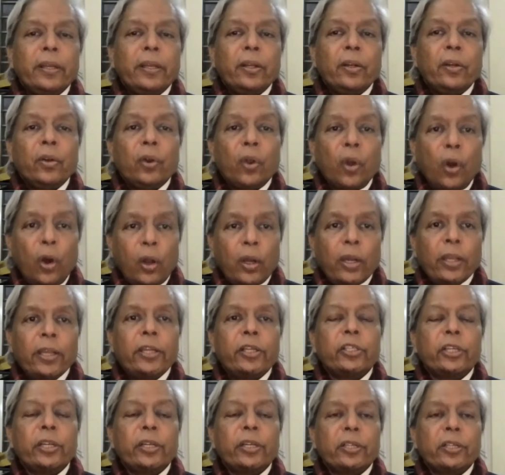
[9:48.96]

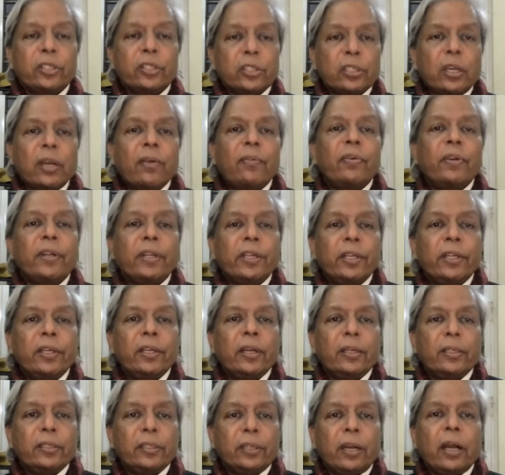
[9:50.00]
knowledge and
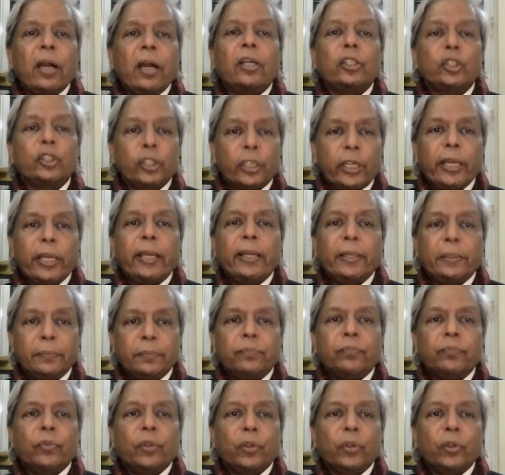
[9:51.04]
discovery are shared.